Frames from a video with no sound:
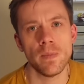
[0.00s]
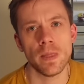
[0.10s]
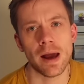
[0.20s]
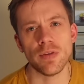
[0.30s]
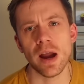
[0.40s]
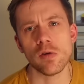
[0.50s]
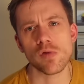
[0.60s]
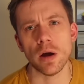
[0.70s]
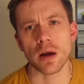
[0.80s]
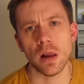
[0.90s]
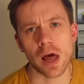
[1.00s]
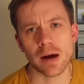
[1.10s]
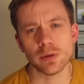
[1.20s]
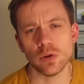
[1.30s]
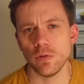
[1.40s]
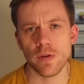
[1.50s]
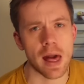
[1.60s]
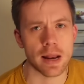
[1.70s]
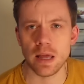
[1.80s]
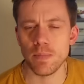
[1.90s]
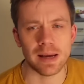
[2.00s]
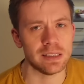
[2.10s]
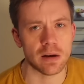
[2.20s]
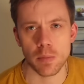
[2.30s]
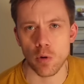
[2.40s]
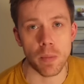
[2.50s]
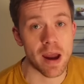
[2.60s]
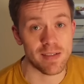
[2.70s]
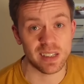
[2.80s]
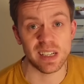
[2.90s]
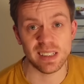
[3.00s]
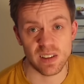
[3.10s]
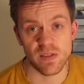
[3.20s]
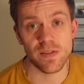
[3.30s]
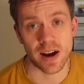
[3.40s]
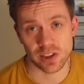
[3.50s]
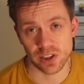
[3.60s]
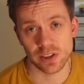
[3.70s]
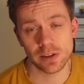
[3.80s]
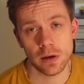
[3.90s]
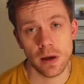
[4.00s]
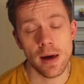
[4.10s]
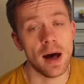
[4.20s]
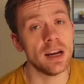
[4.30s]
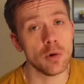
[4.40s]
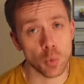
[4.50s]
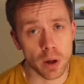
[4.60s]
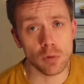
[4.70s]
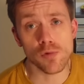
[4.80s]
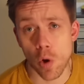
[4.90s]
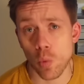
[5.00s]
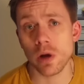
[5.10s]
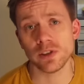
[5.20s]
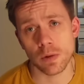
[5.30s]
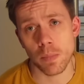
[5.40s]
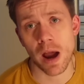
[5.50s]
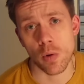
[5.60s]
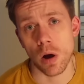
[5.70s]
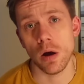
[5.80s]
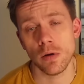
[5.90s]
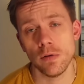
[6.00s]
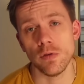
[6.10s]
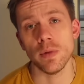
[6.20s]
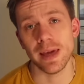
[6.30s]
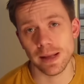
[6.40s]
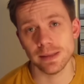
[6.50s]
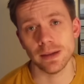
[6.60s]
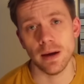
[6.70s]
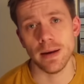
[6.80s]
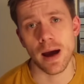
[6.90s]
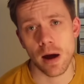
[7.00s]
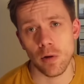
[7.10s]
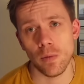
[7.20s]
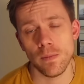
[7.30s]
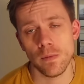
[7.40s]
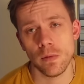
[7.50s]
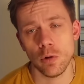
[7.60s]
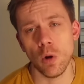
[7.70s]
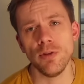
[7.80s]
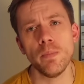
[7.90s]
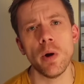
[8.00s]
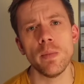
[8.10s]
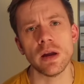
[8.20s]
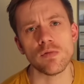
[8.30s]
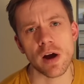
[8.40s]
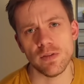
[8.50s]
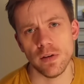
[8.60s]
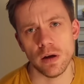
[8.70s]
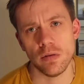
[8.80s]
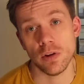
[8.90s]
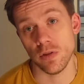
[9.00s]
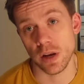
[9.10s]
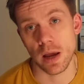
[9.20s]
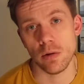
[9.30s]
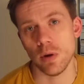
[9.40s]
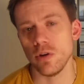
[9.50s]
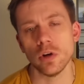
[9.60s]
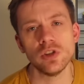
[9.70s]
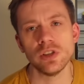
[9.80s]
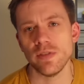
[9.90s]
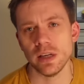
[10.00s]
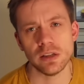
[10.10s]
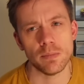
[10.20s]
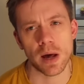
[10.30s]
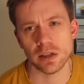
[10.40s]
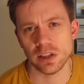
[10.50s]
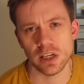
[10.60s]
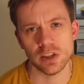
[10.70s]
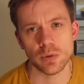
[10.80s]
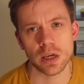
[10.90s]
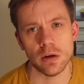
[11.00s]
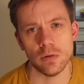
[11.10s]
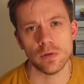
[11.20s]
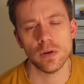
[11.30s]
How the outright collapse of any basic moral bearings is infectious, and it will rot Western power from the inside out. What the bombing of Rafah the other day, when dozens of innocent Palestinians were killed,